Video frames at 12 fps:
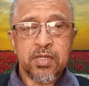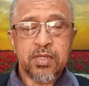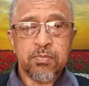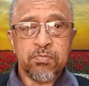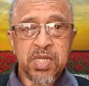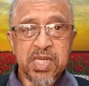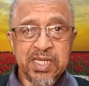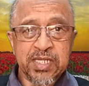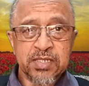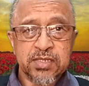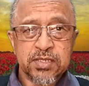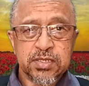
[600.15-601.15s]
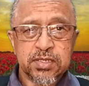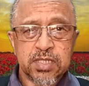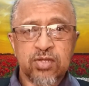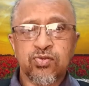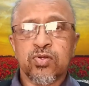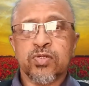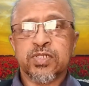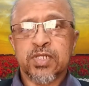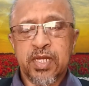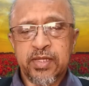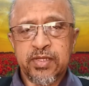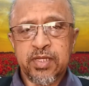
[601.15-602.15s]
the meanings and
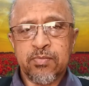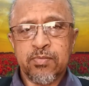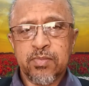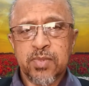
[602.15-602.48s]
translate them